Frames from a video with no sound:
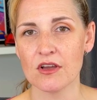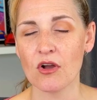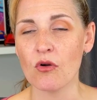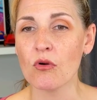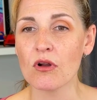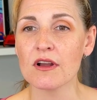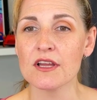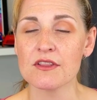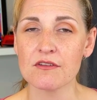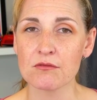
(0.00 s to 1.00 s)
Or
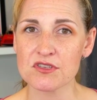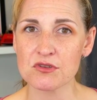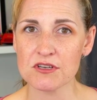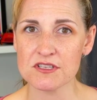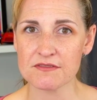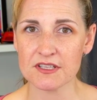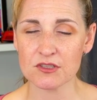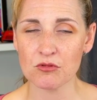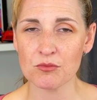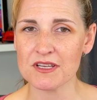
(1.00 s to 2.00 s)
the resort is
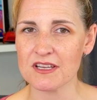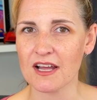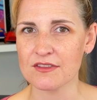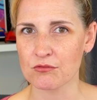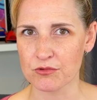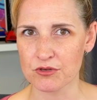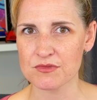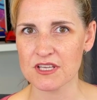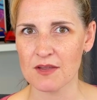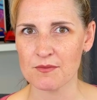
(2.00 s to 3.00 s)
available but not the room
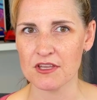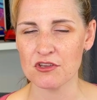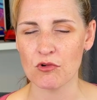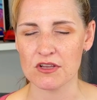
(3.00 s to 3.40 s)
type that you want.